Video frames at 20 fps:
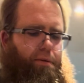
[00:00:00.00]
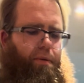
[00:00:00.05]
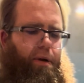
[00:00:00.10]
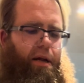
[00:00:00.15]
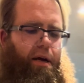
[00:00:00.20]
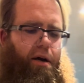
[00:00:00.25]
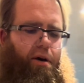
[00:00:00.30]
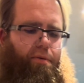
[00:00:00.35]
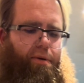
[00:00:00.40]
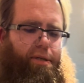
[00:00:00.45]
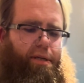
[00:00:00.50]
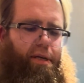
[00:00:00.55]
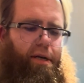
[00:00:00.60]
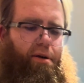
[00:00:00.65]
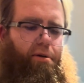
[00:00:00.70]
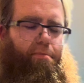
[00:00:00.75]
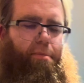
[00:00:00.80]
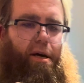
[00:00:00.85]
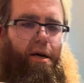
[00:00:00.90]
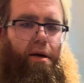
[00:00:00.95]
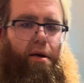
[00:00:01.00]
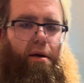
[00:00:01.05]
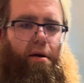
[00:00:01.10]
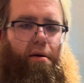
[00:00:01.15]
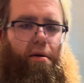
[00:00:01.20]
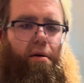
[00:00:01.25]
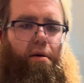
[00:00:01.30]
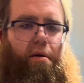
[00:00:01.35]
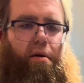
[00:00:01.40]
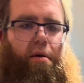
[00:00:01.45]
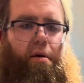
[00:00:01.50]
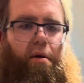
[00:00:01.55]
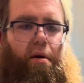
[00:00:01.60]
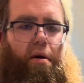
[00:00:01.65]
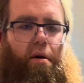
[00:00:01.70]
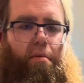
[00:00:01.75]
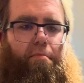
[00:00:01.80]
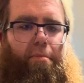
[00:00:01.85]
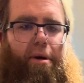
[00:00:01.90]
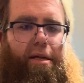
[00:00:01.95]
what I always tell my
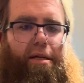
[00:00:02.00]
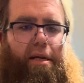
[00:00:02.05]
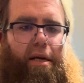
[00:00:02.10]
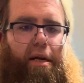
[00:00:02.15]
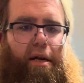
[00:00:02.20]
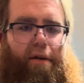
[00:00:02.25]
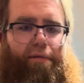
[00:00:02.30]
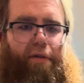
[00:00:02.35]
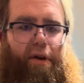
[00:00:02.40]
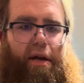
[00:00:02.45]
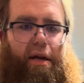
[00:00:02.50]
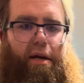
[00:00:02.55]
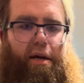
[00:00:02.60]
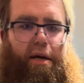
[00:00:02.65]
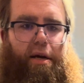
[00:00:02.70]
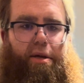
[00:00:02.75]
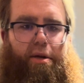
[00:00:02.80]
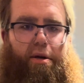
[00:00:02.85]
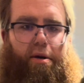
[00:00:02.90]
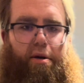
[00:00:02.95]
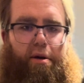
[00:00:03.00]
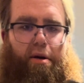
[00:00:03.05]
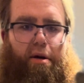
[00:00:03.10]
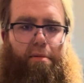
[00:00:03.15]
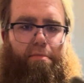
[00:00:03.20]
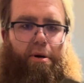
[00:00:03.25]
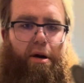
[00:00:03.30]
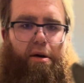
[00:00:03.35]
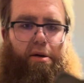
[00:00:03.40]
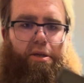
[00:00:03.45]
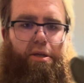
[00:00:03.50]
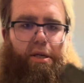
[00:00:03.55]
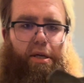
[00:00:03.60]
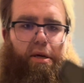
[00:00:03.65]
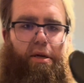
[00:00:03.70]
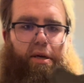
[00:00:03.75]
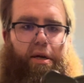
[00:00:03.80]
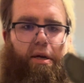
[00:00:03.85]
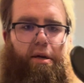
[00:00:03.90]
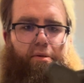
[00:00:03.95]
significant other about.
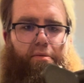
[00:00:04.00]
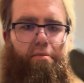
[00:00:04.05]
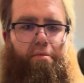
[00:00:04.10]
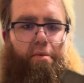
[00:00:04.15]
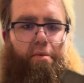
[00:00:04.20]
You know,